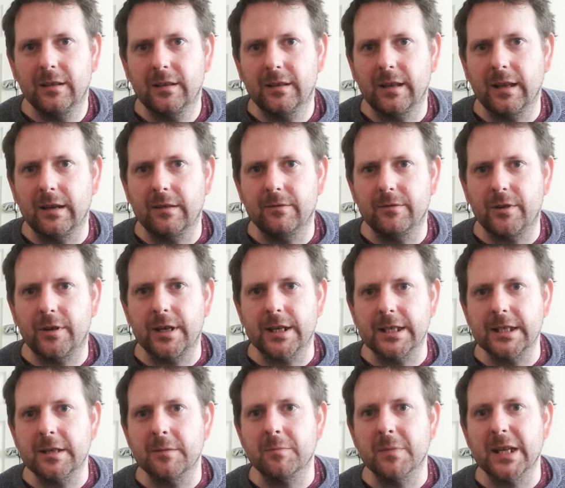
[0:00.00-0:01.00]
That very
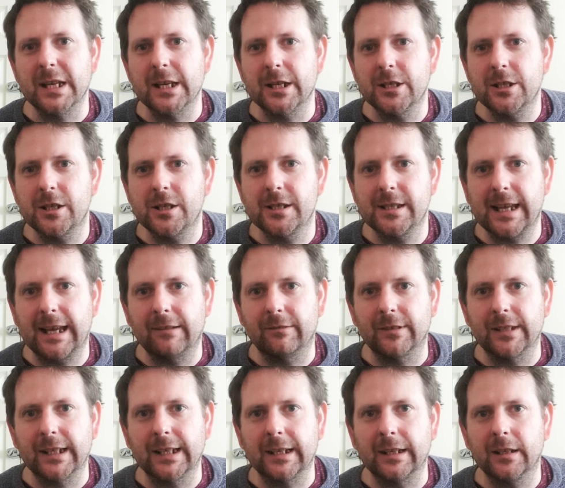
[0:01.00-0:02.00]
diminished
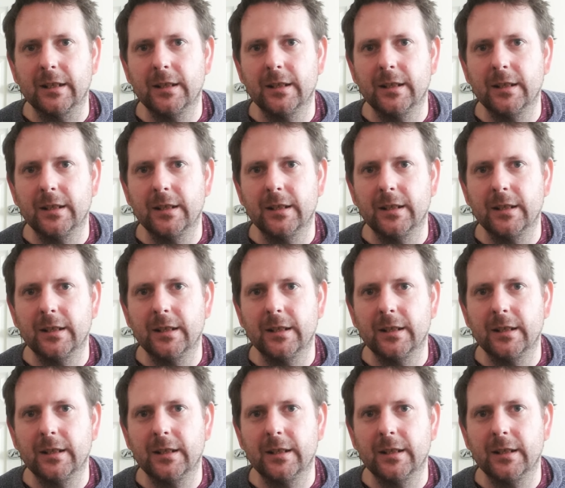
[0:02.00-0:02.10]
sounding